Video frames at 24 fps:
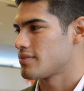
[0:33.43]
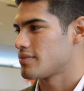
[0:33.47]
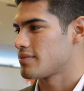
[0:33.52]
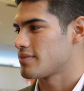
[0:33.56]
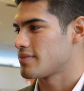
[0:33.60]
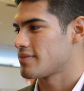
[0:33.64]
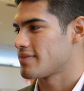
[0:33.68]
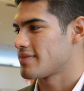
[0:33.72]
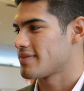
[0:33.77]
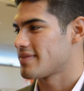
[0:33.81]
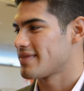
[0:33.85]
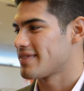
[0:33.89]

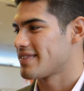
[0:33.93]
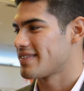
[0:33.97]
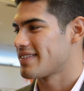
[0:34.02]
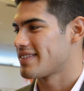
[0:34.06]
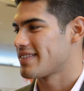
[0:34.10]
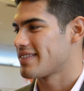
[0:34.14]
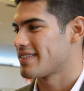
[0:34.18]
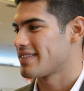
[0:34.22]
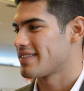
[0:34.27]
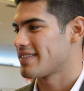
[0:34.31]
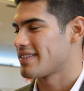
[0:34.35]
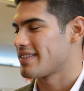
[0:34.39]

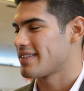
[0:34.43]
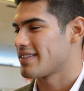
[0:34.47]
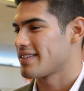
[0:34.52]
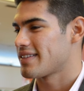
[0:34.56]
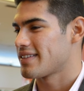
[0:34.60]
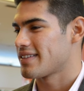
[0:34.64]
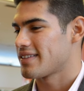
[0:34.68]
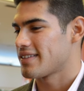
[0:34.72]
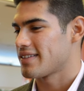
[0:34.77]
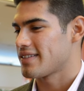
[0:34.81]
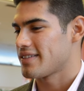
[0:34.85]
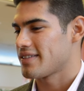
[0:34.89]

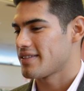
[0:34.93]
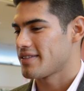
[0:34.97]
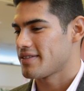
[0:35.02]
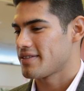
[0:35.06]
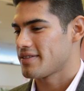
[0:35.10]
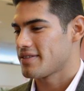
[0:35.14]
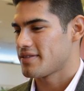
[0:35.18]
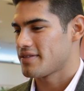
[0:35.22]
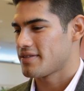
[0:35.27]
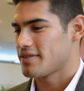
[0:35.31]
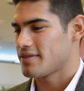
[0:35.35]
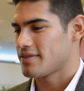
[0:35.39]

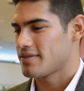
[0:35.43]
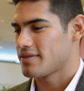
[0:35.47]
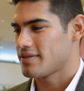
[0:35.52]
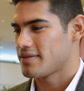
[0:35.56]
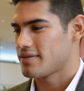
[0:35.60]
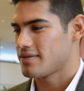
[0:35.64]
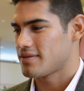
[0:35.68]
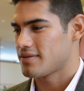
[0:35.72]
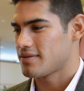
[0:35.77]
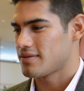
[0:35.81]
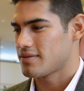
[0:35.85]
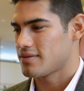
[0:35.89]

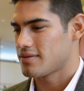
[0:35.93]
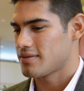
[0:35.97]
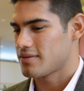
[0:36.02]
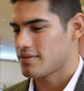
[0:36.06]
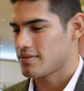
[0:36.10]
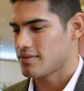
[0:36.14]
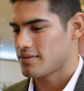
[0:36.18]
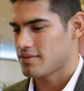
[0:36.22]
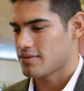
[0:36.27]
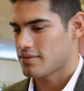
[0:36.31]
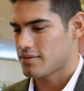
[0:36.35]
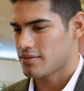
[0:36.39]

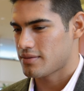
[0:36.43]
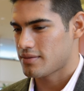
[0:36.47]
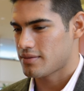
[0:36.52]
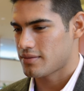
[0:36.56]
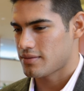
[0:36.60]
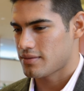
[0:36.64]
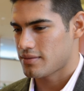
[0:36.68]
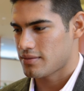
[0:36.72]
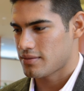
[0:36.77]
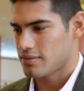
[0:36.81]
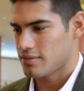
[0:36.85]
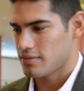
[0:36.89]

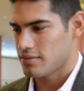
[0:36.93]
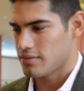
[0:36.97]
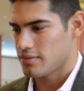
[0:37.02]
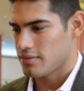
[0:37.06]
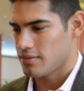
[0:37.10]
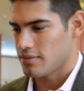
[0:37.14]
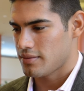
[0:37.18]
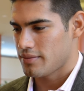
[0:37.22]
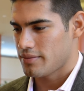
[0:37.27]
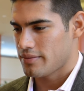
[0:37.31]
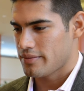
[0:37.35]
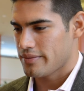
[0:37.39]

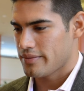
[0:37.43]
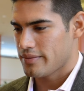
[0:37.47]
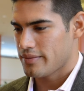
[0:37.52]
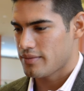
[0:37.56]
(not speaking)